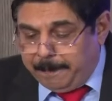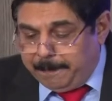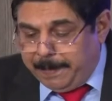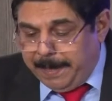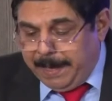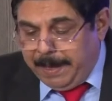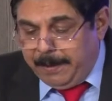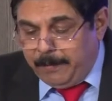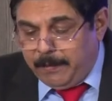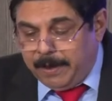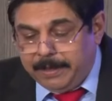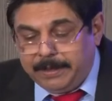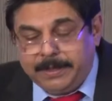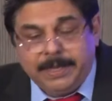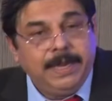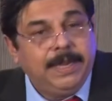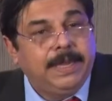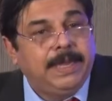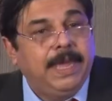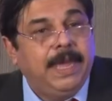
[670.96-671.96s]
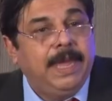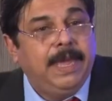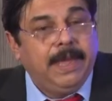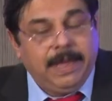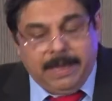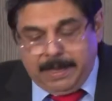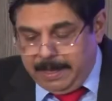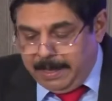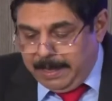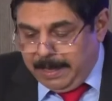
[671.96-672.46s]
and
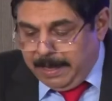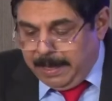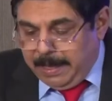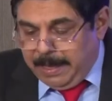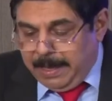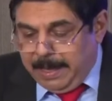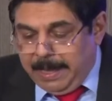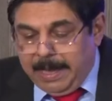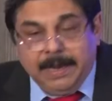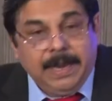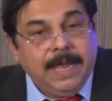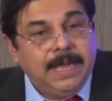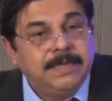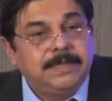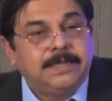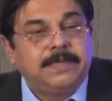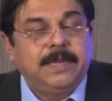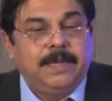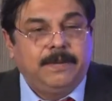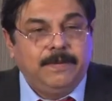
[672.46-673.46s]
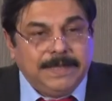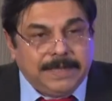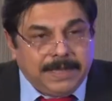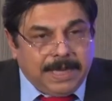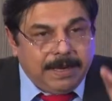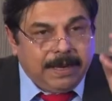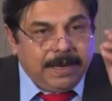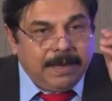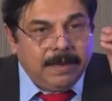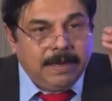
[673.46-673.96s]
P13K enhancer, which
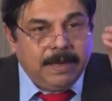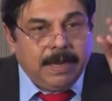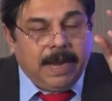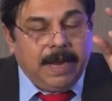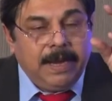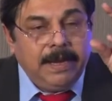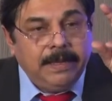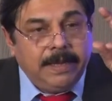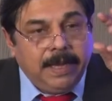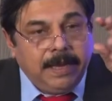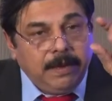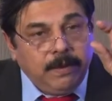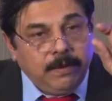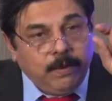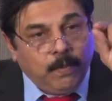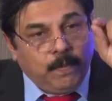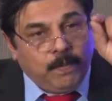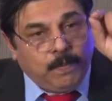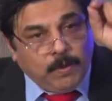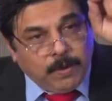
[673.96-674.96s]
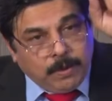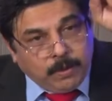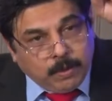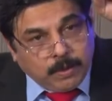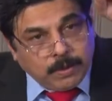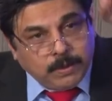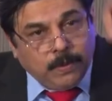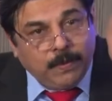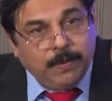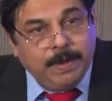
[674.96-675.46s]
are, and then you put
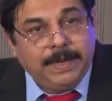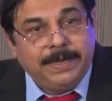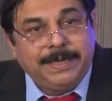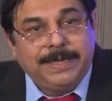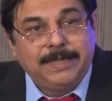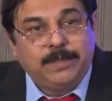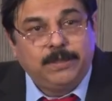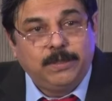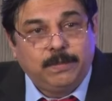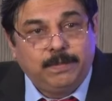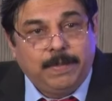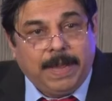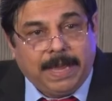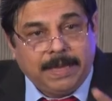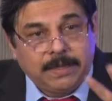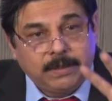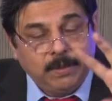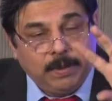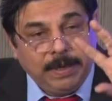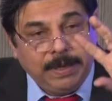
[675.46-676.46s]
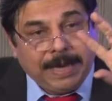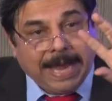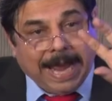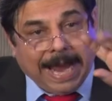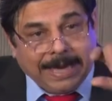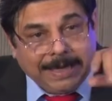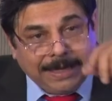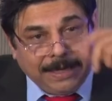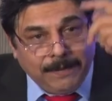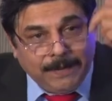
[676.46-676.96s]
those ovarian tissue back. So it
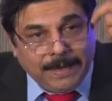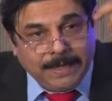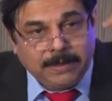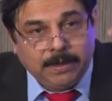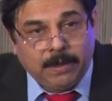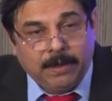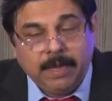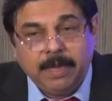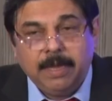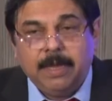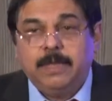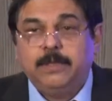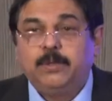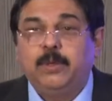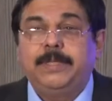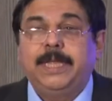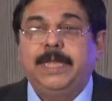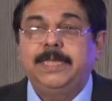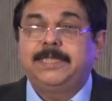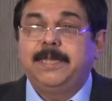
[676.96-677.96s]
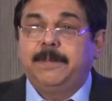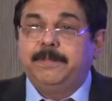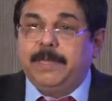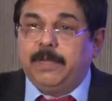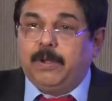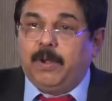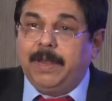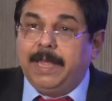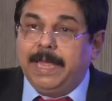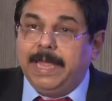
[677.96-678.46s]
activates. So there's
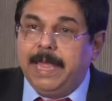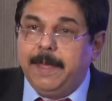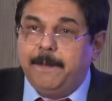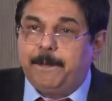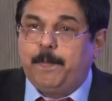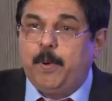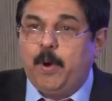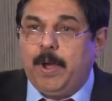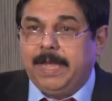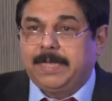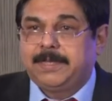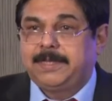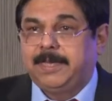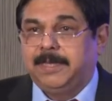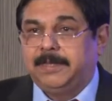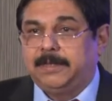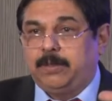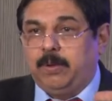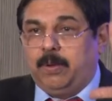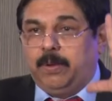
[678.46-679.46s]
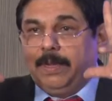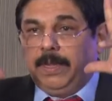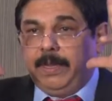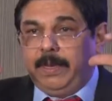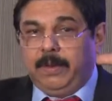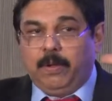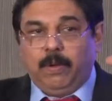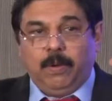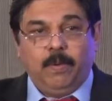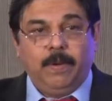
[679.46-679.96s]
something called a hypoaxis. So
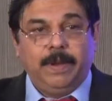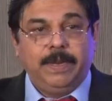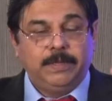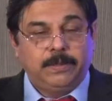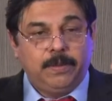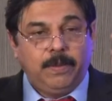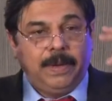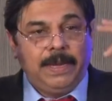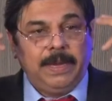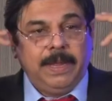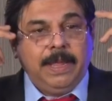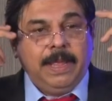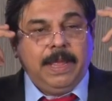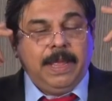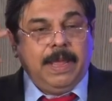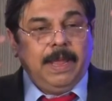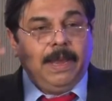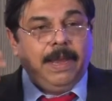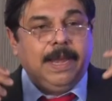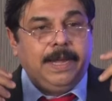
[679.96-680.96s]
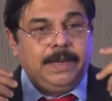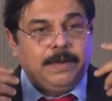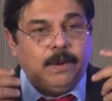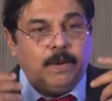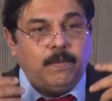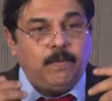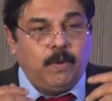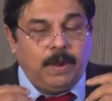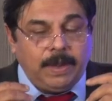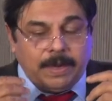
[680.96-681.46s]
in ovary. So what? Later
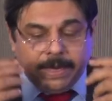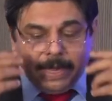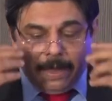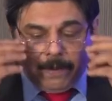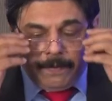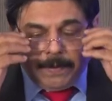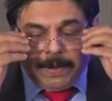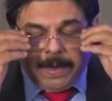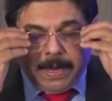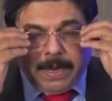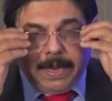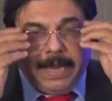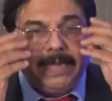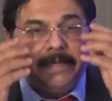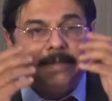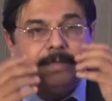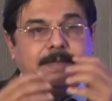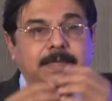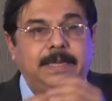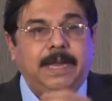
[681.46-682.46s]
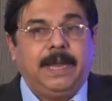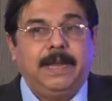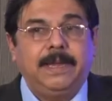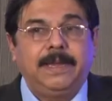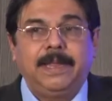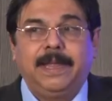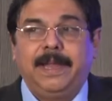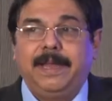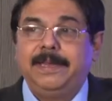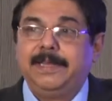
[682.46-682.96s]
on, what they have realized
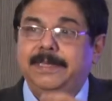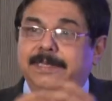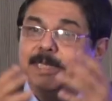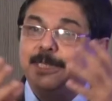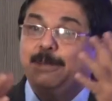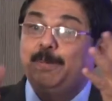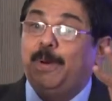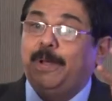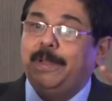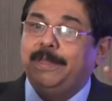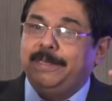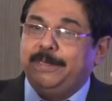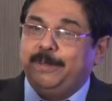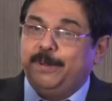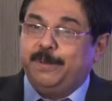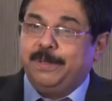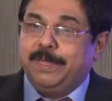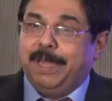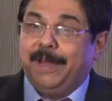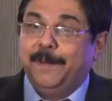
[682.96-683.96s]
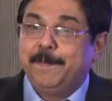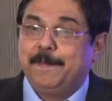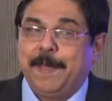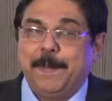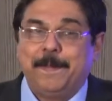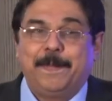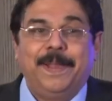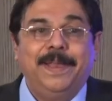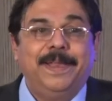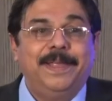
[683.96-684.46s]
that, and this is for you young
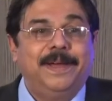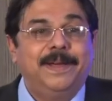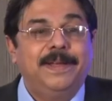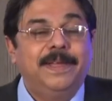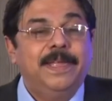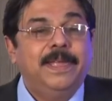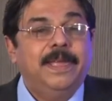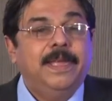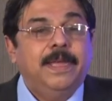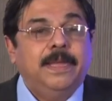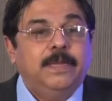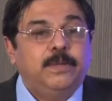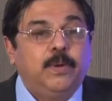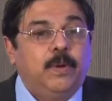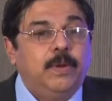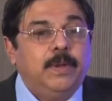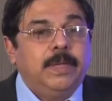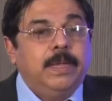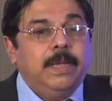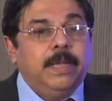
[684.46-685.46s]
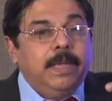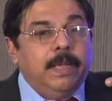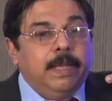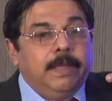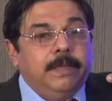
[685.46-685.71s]
people here. So,